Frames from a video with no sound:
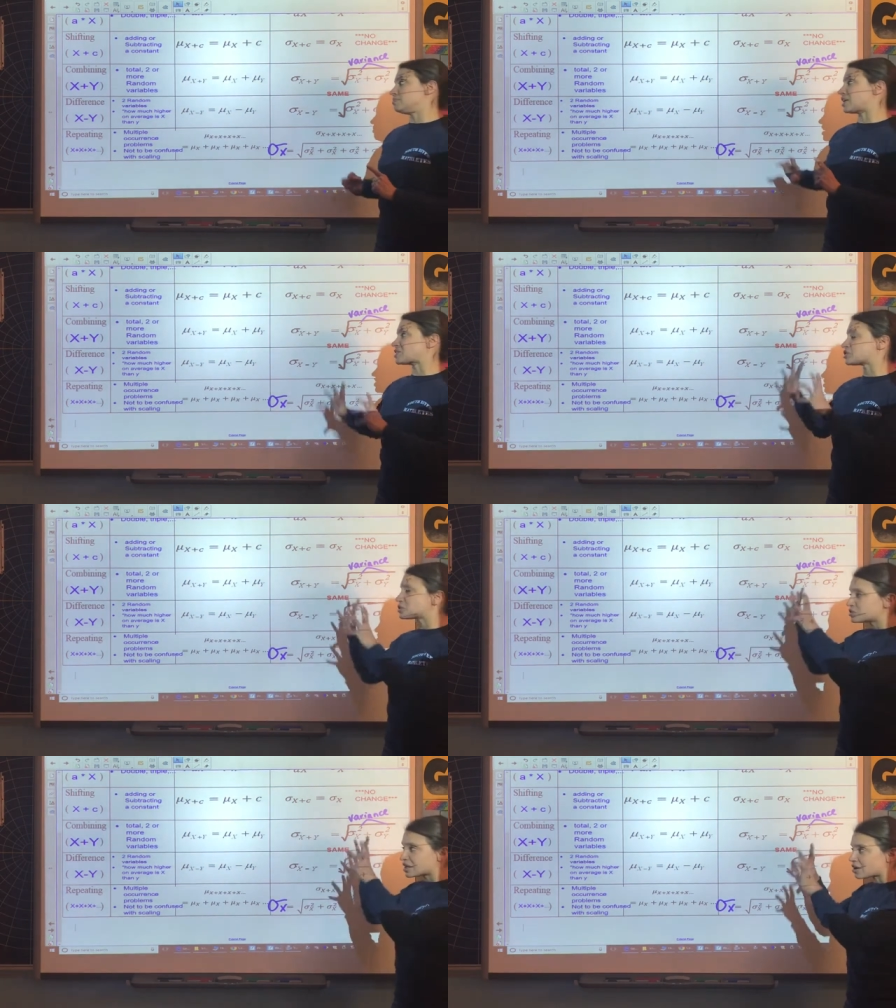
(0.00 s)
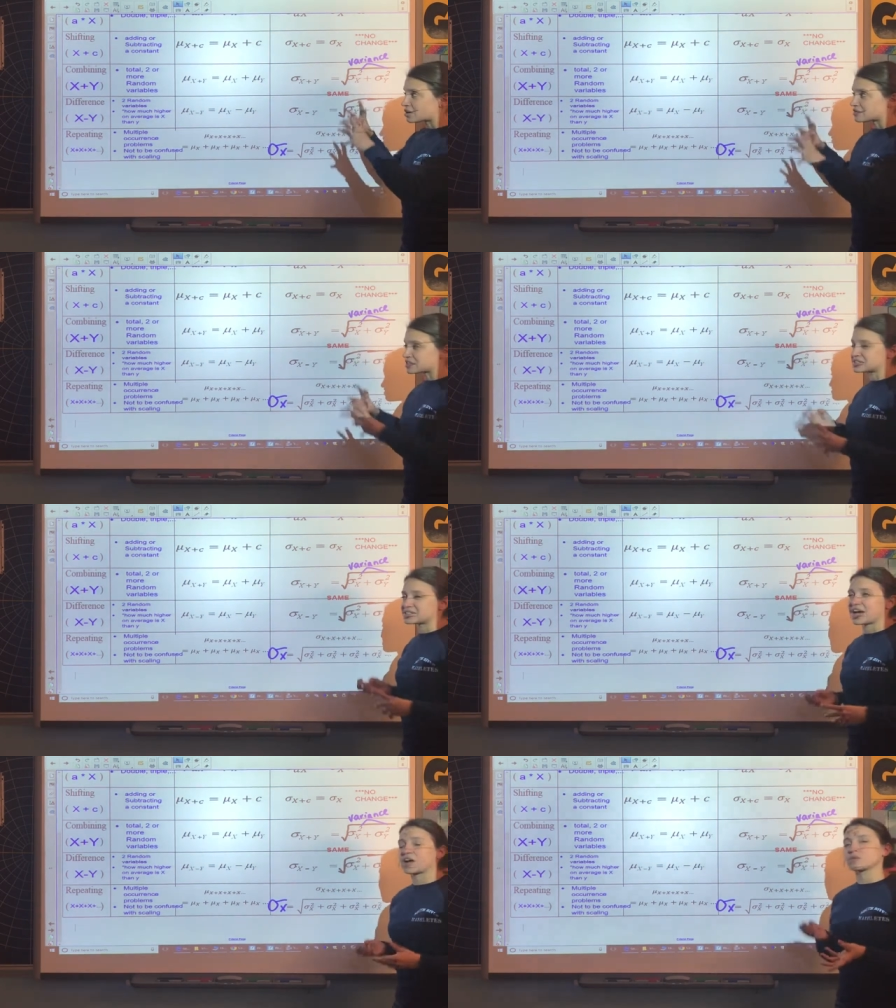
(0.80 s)
make sure you get all of this
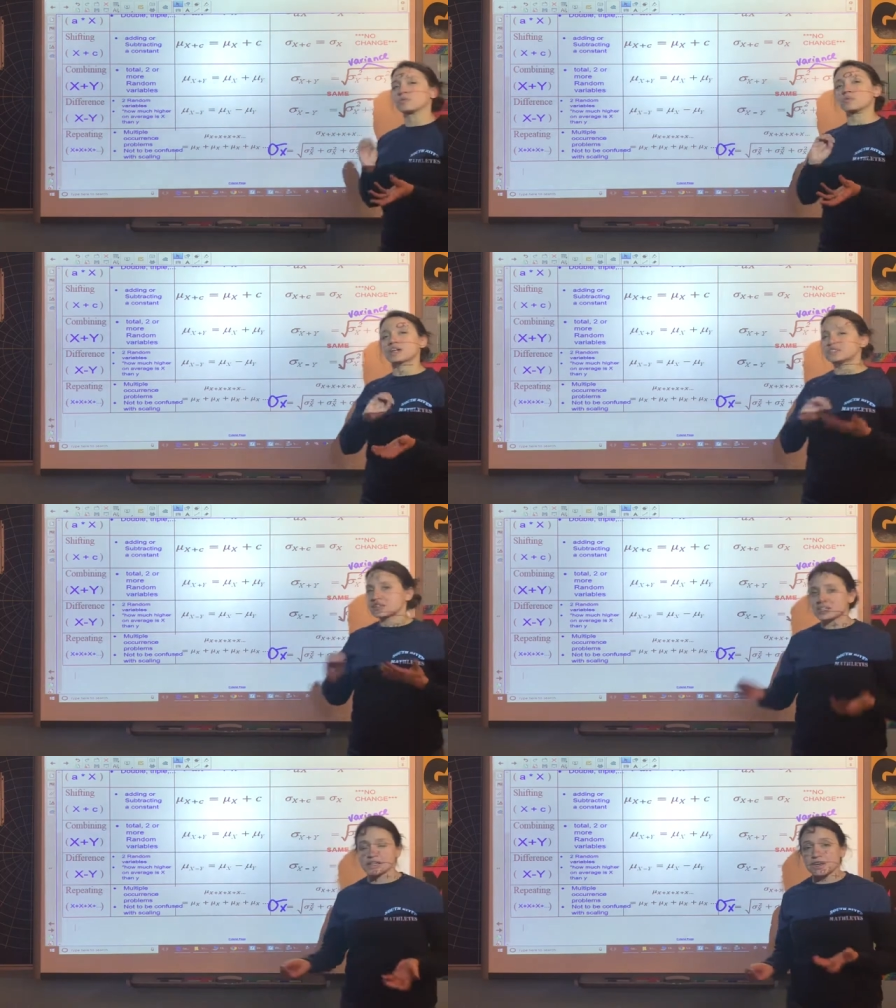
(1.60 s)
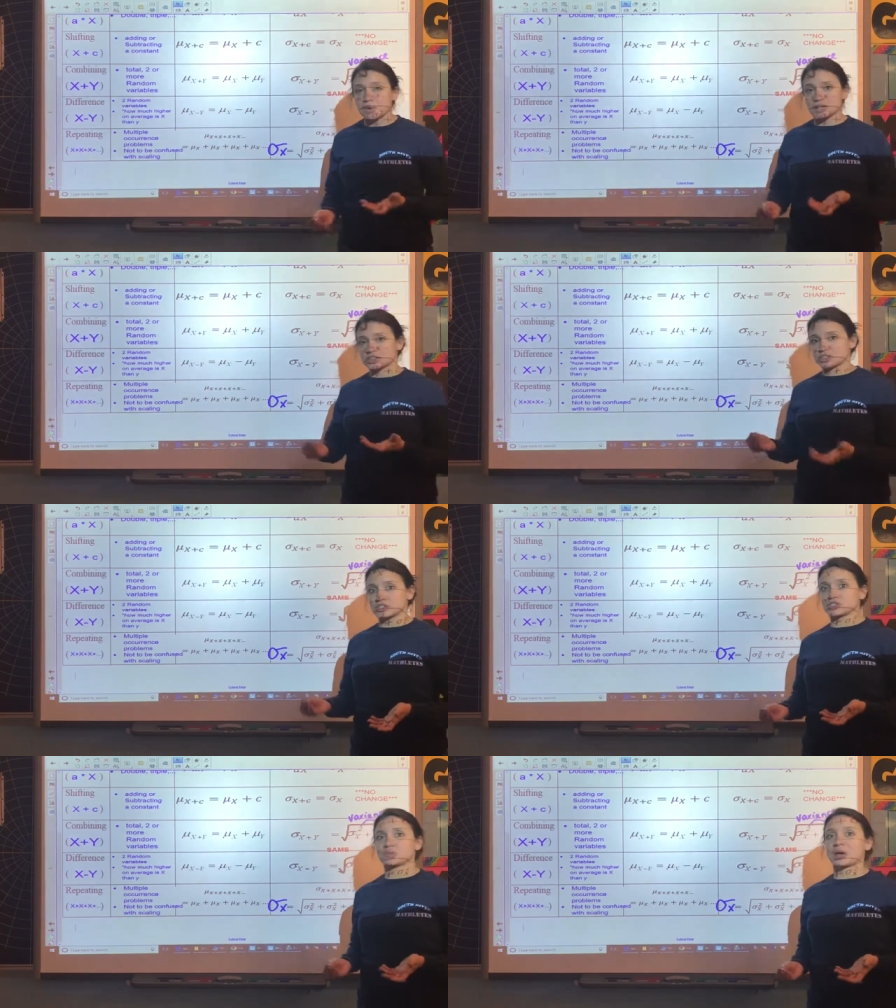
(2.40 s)
down. Write down any
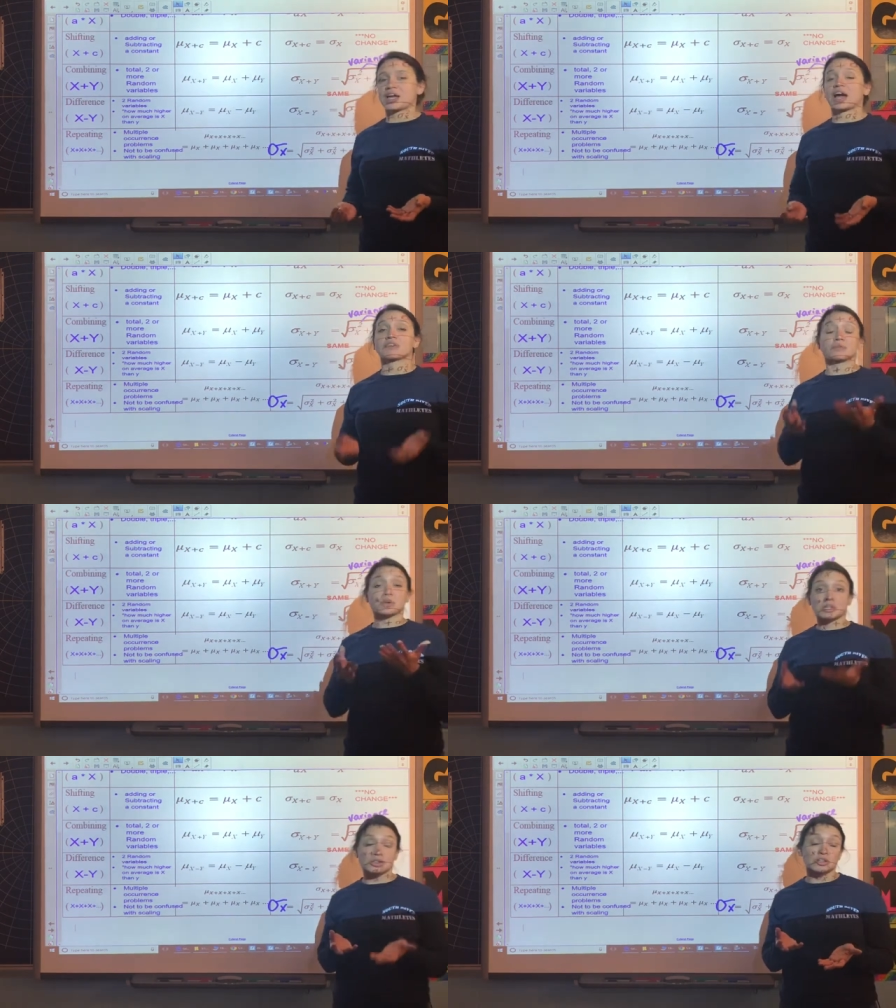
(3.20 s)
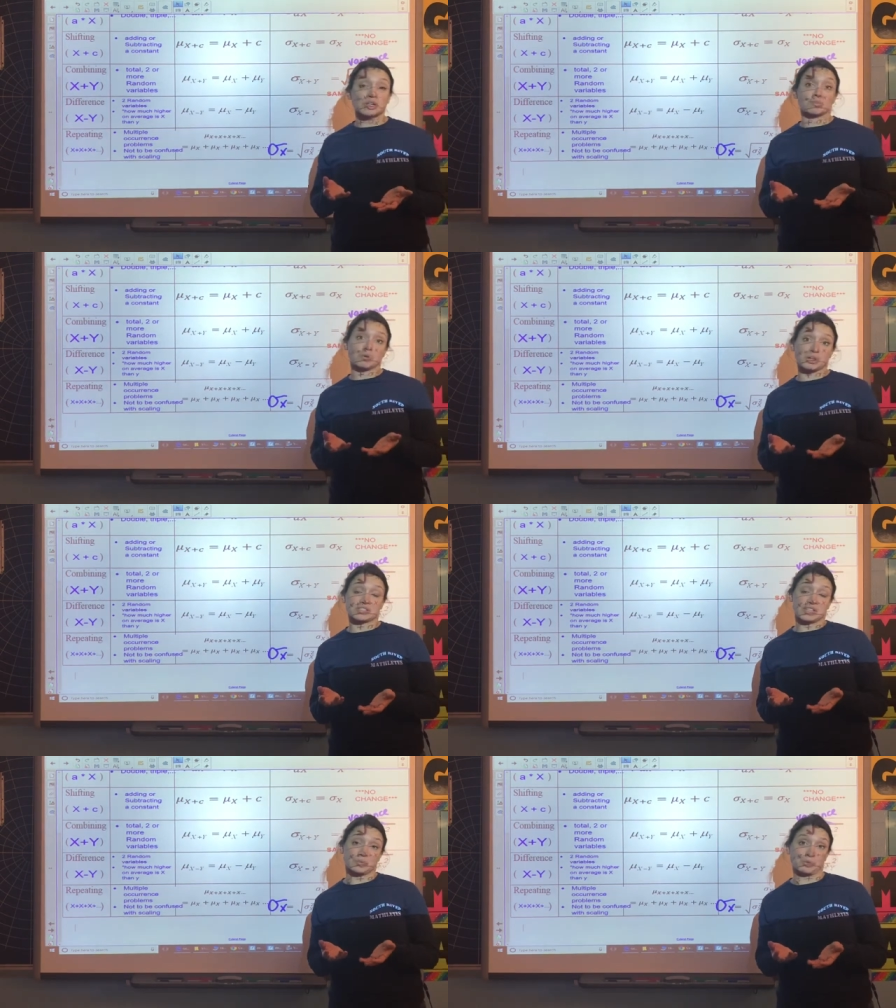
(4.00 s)
questions you might have. We're gonna look at more
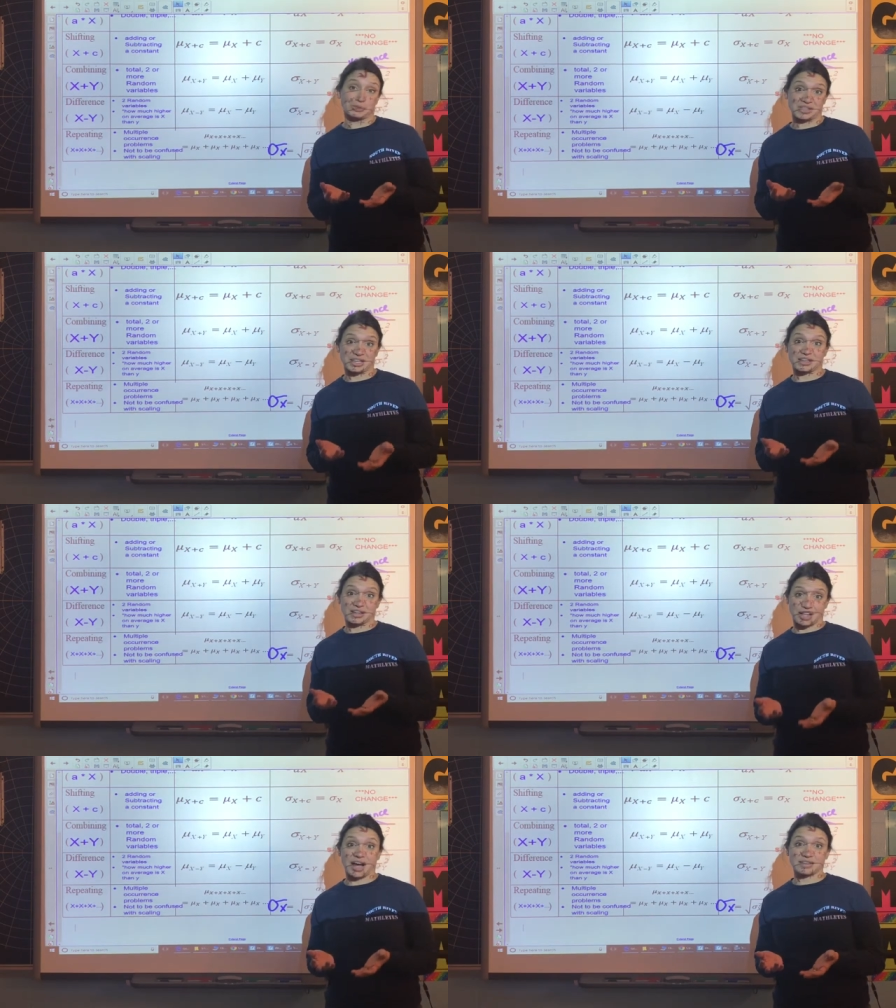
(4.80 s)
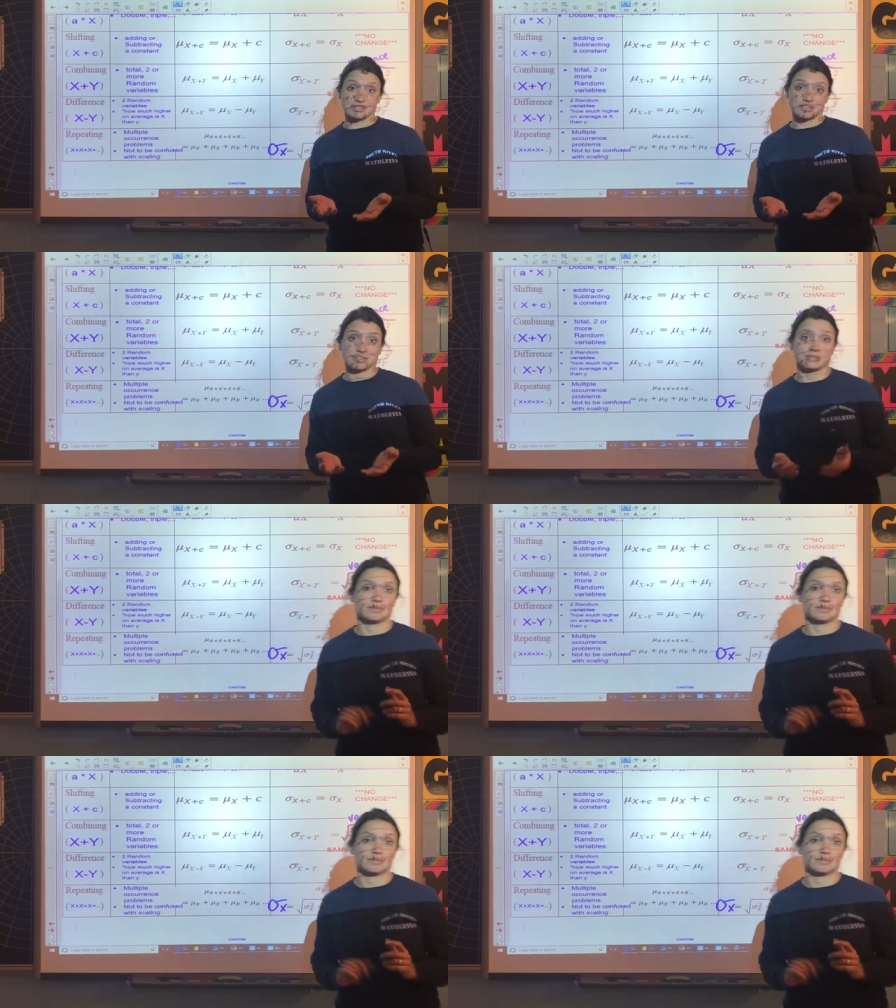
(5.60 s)
examples in class.